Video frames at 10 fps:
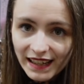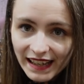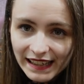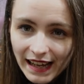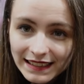
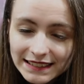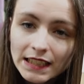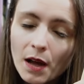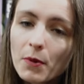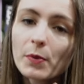here,
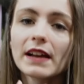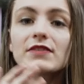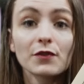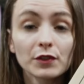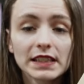but we have
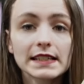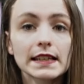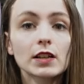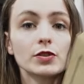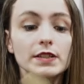different things
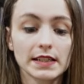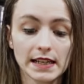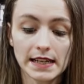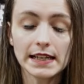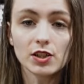included
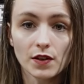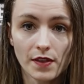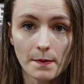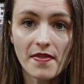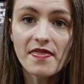in each of
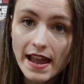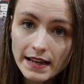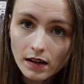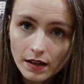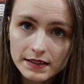them, and they
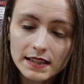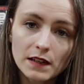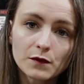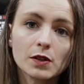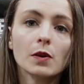are going to
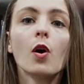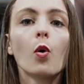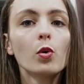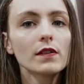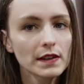give you
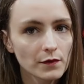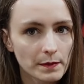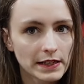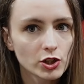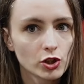all of the
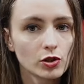information